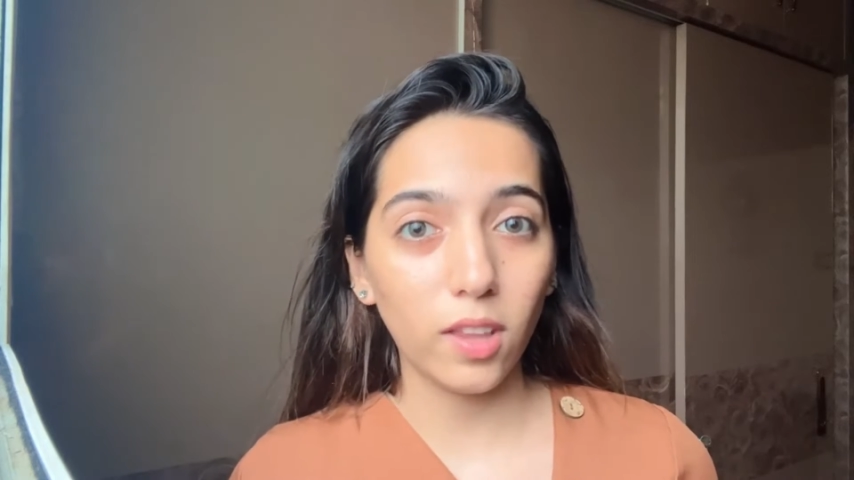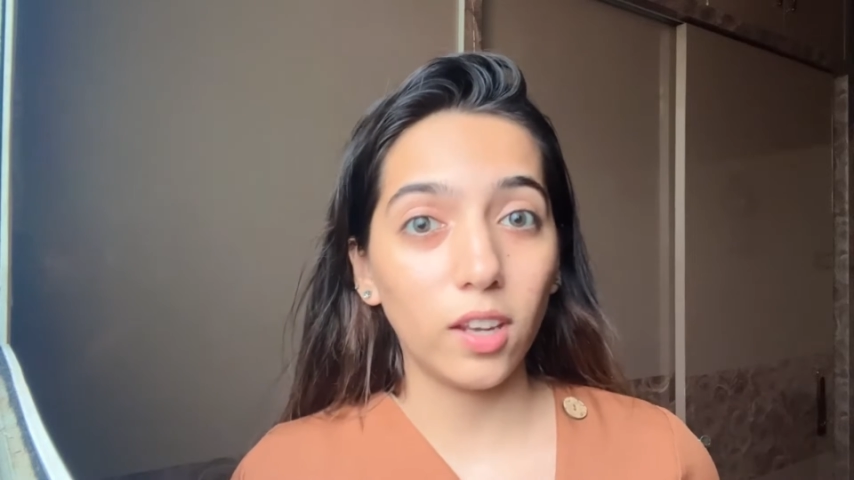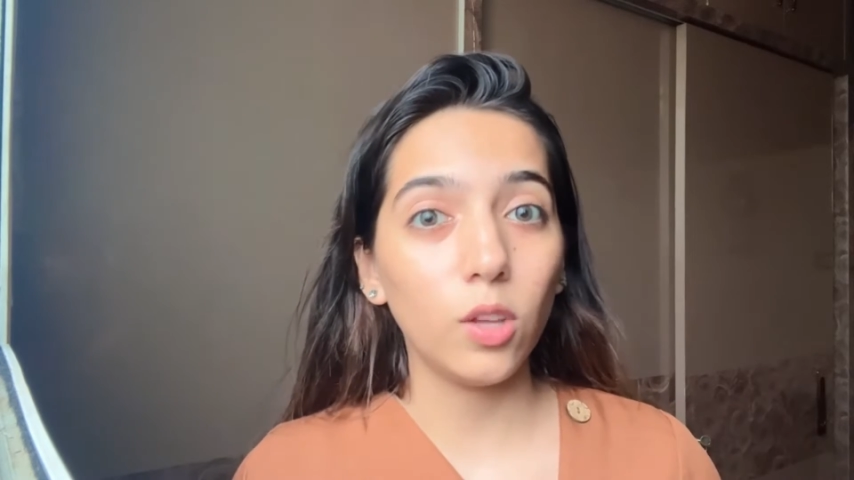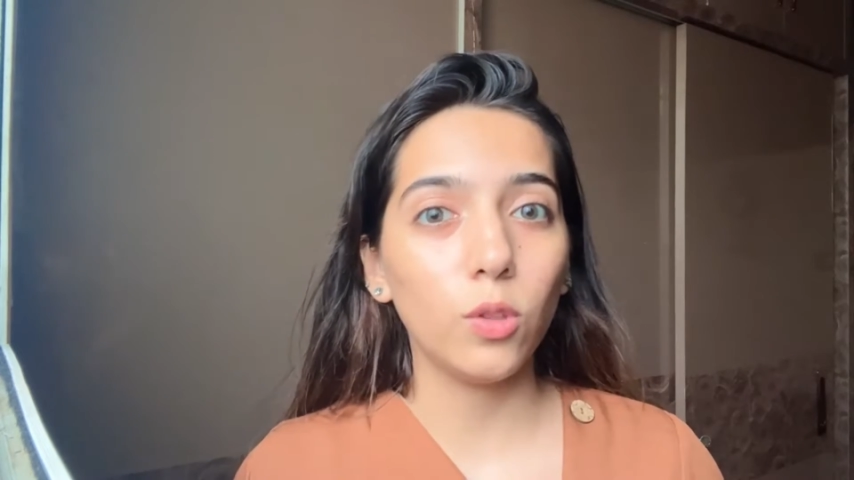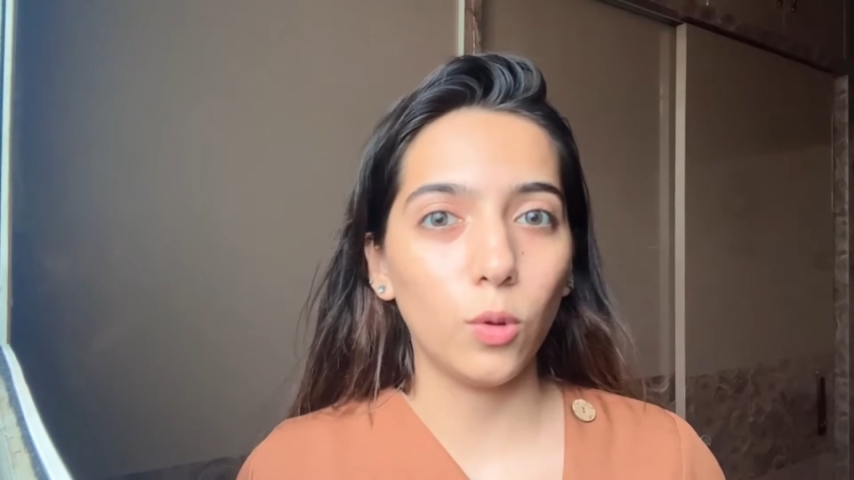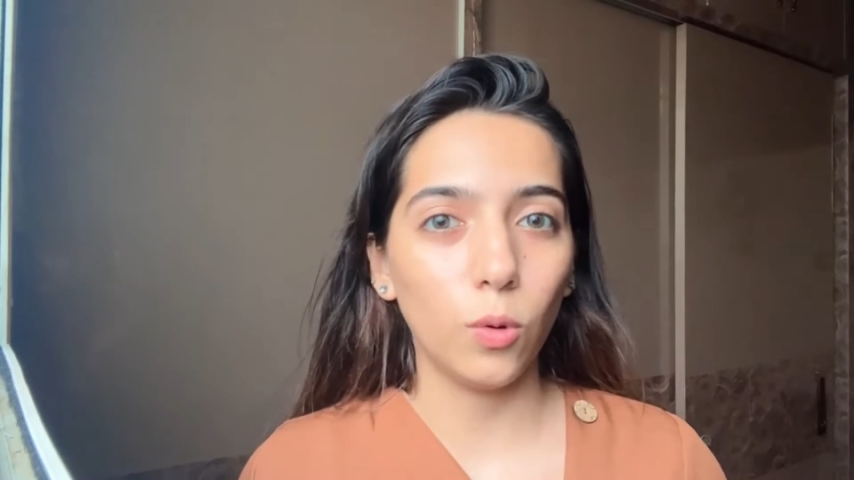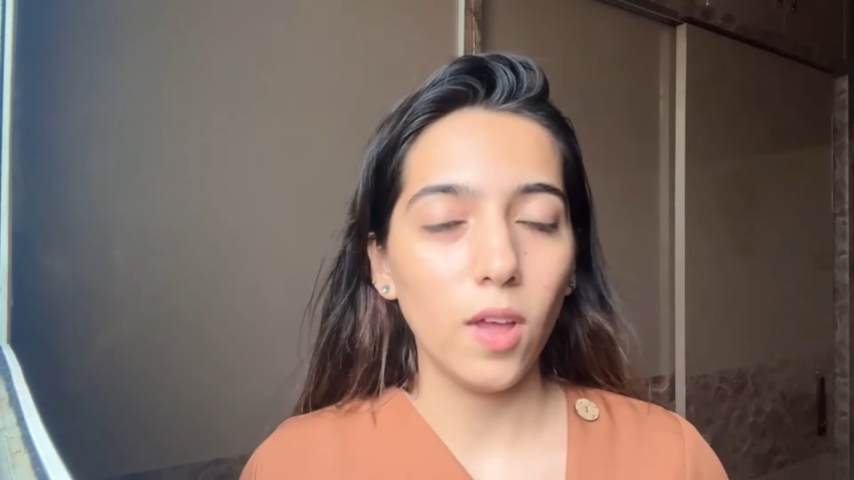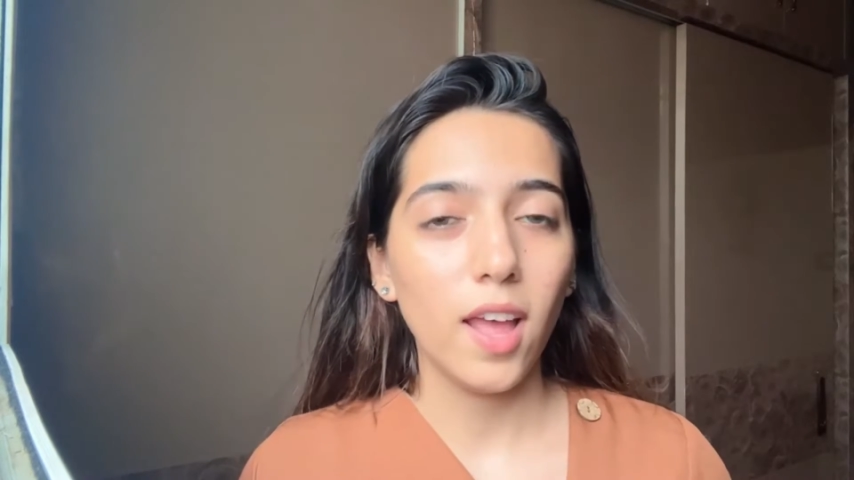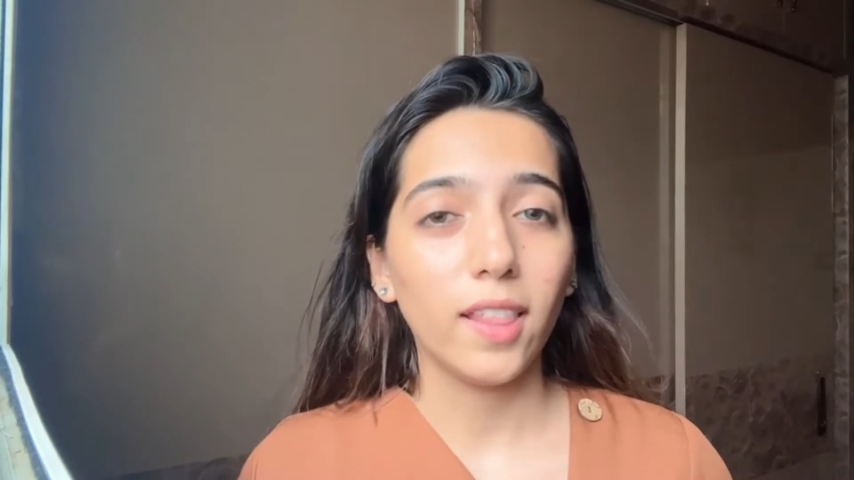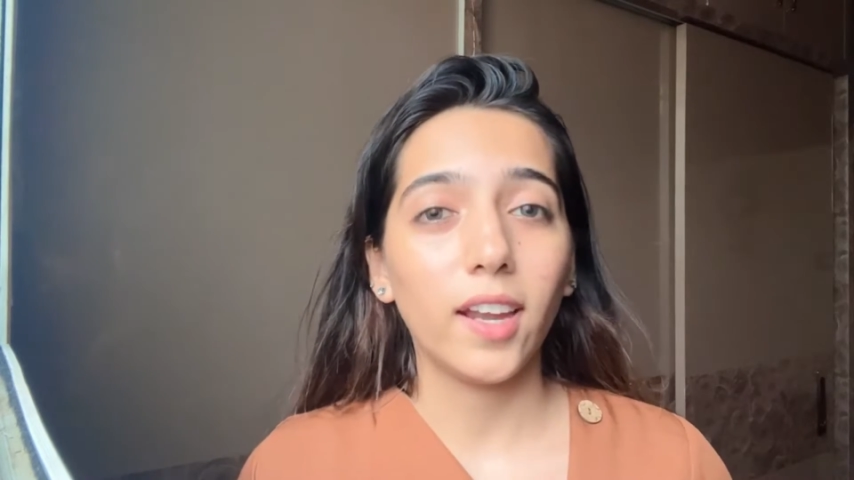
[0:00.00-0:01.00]
then you know
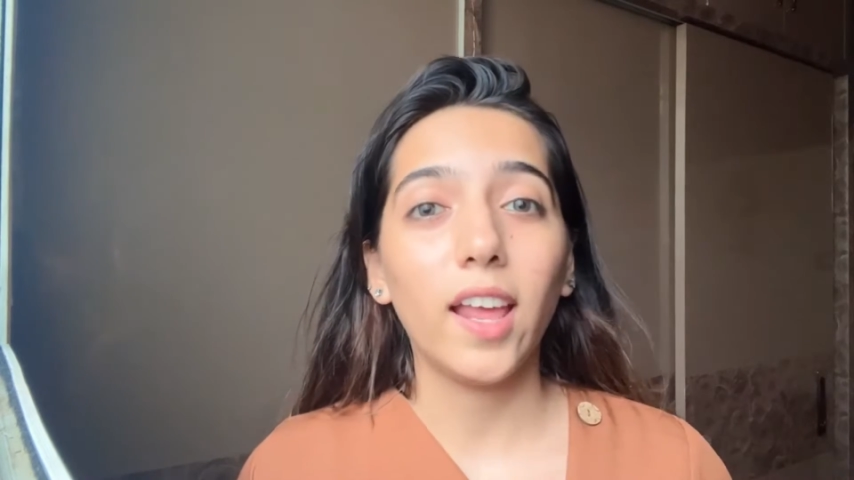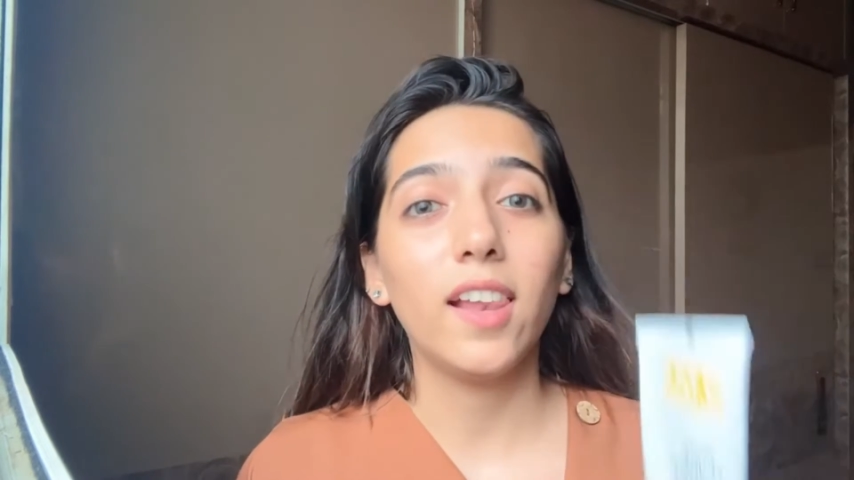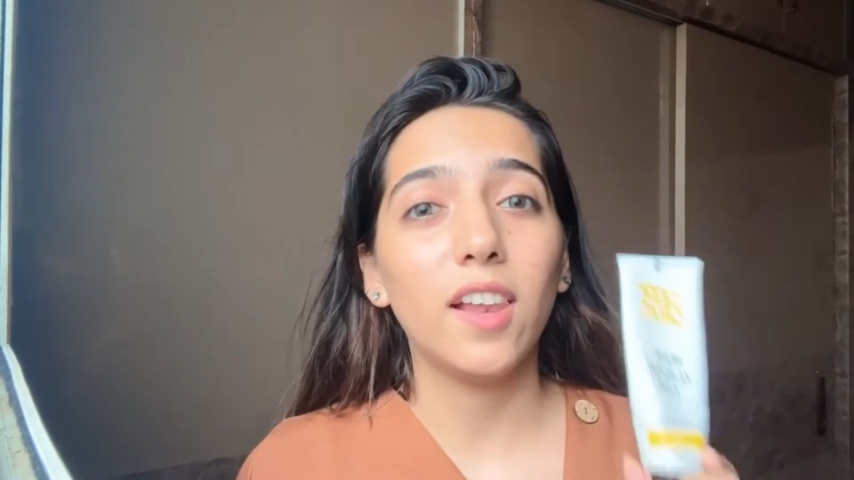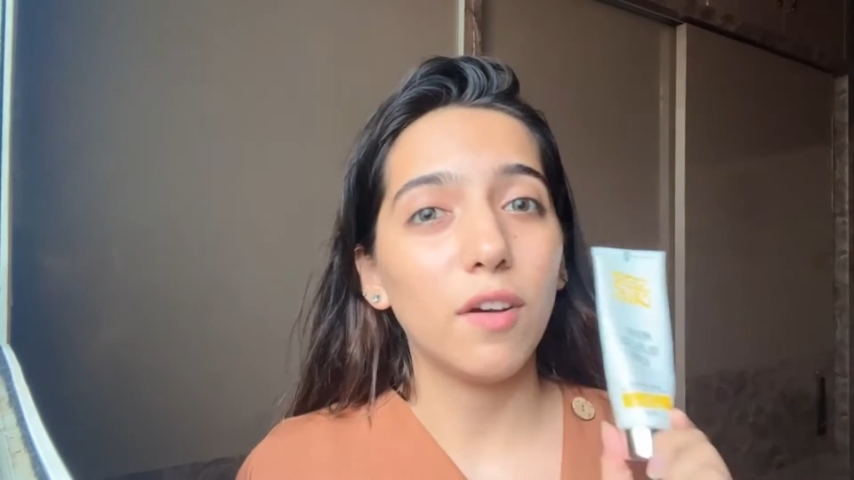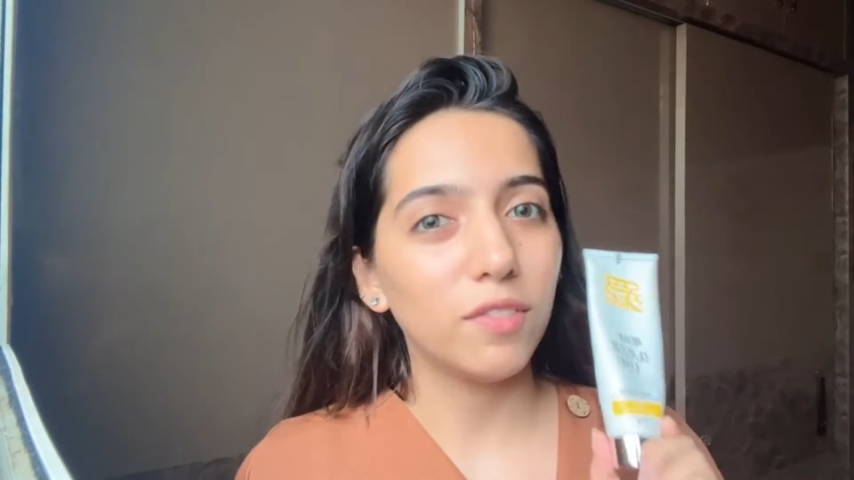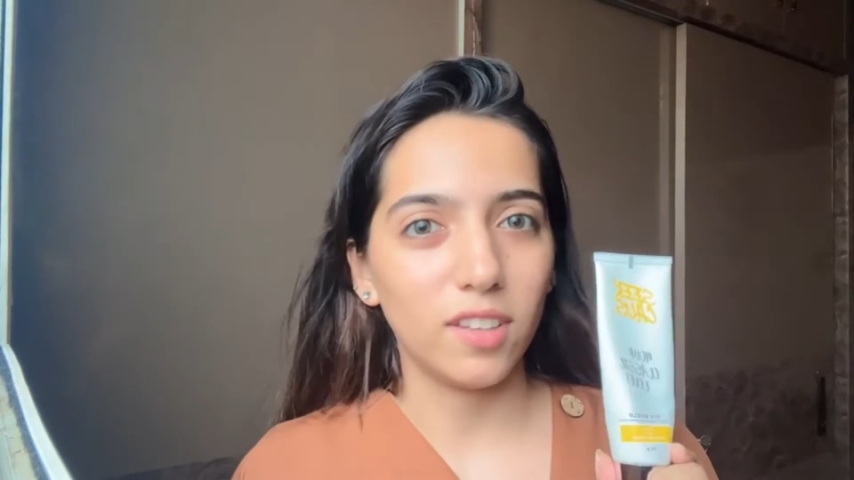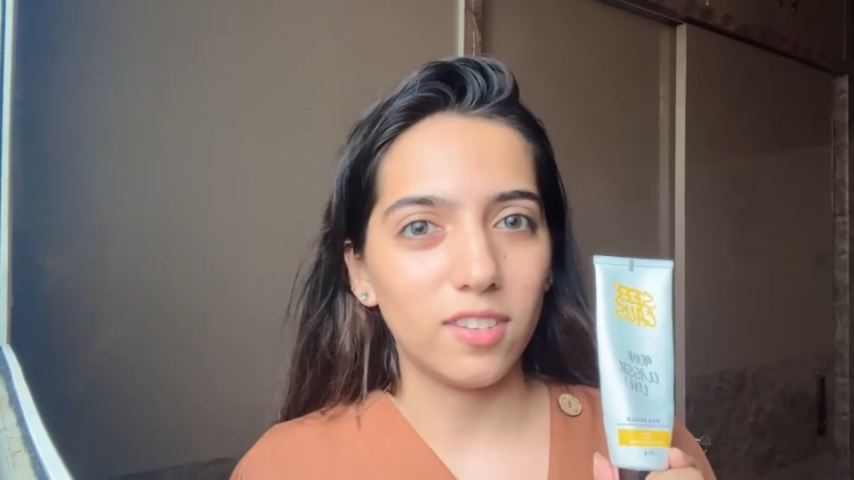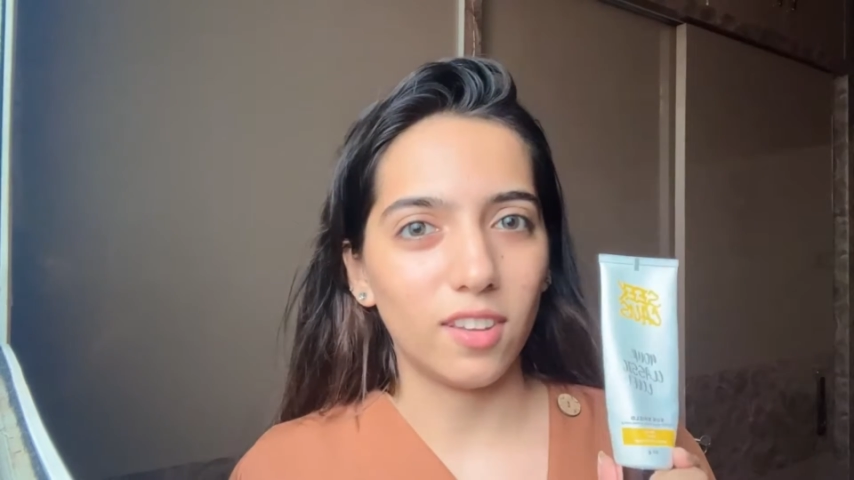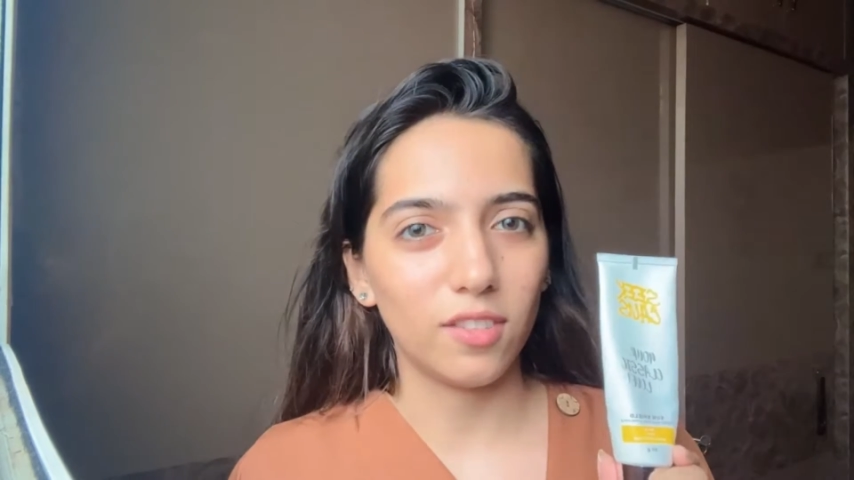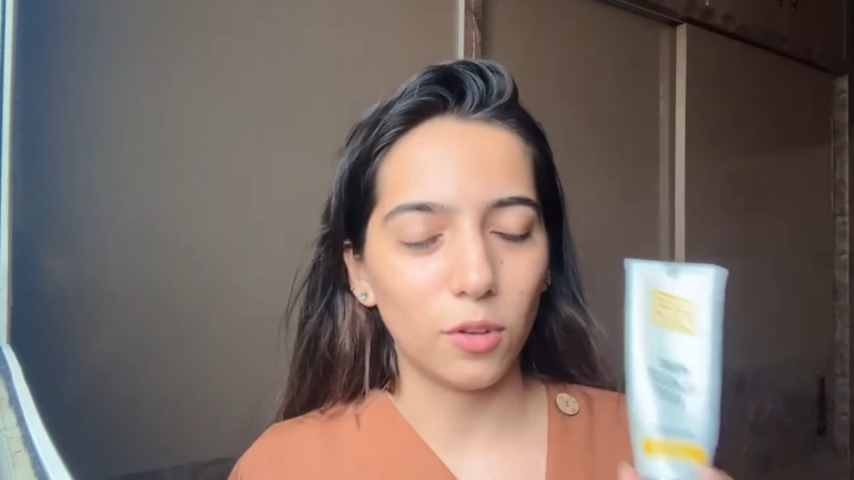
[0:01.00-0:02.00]
that I love
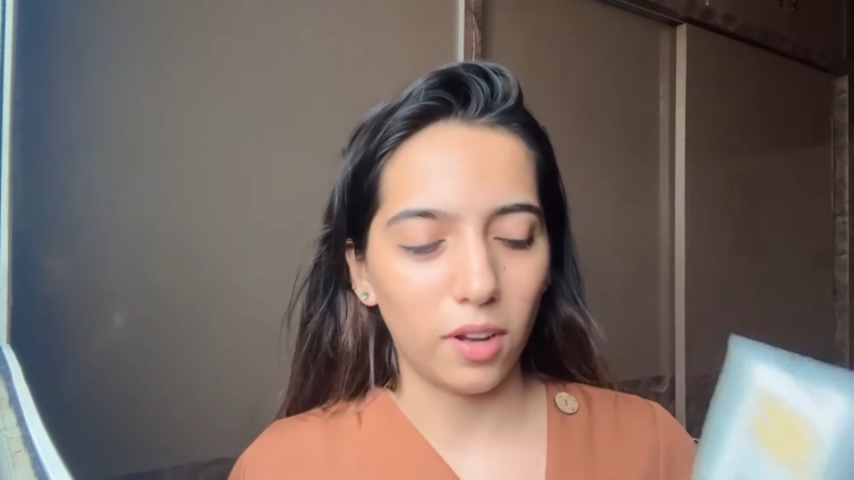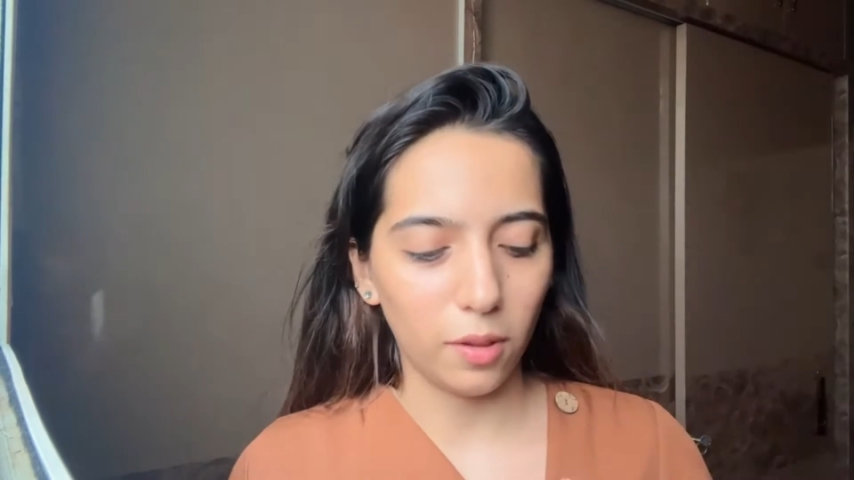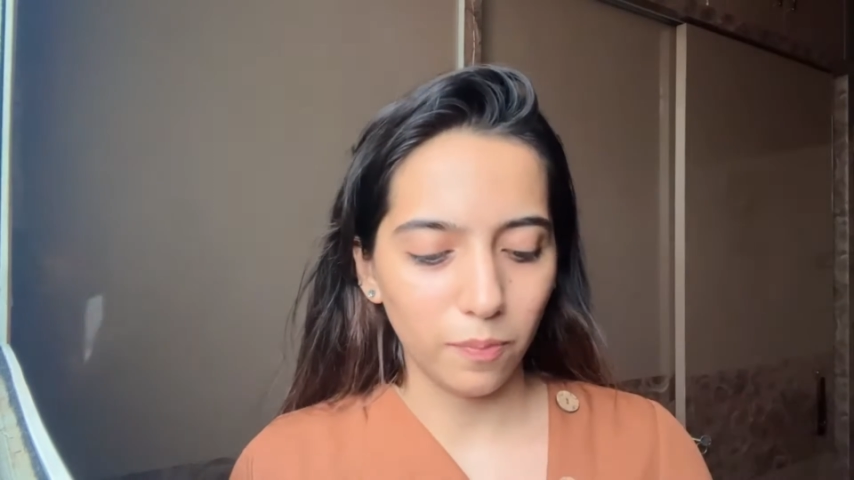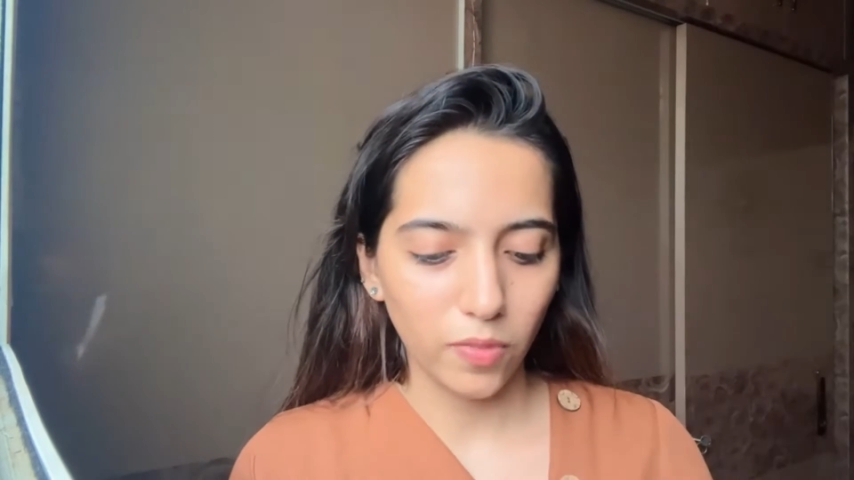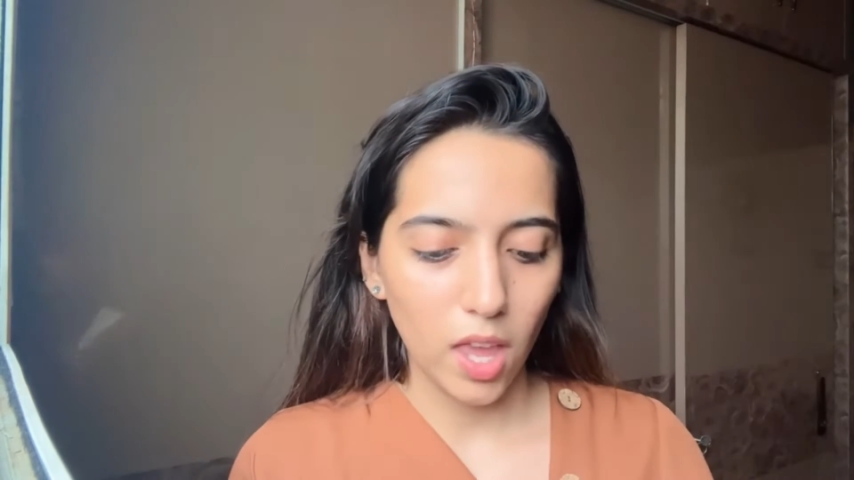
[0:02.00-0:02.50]
this sunscreen.